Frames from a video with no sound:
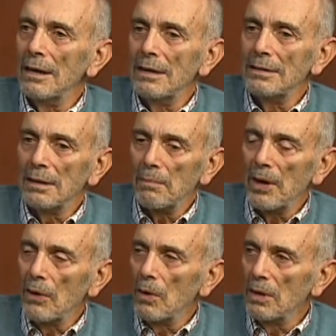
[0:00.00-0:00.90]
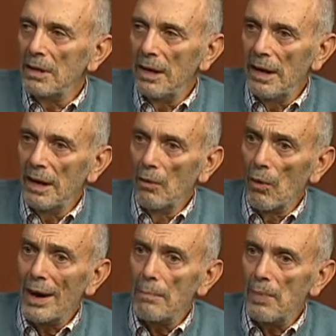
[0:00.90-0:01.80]
something called Titican
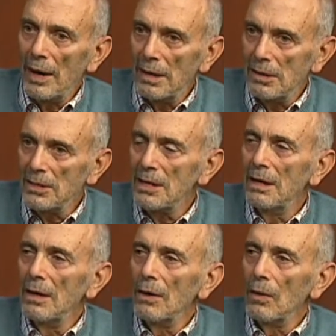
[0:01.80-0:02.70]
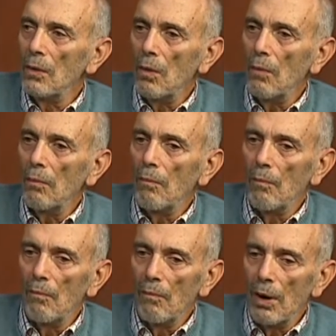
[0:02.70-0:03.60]
ripens, a whole
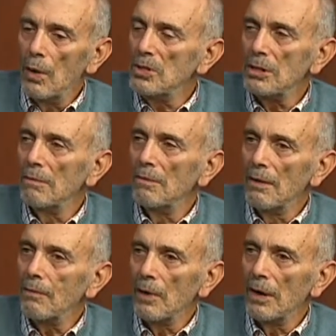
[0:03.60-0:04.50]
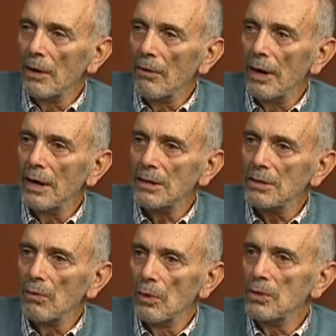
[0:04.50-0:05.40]
host of different ingredients,
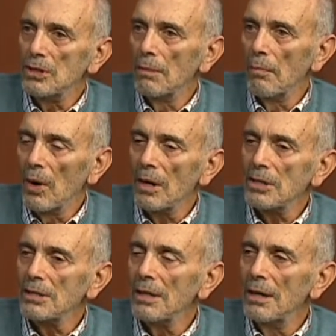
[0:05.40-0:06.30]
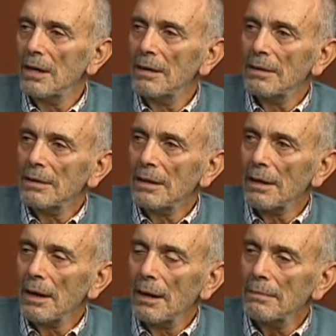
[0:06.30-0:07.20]
roots and barks.
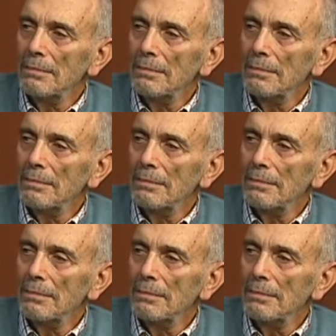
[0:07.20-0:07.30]
Yeah.